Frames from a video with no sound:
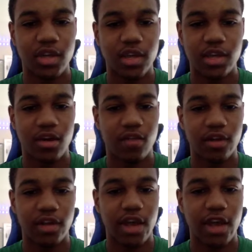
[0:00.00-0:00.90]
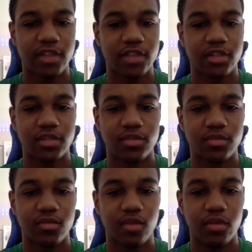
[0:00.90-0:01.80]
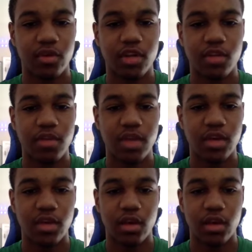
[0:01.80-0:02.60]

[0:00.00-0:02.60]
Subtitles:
he already has us where we need to be.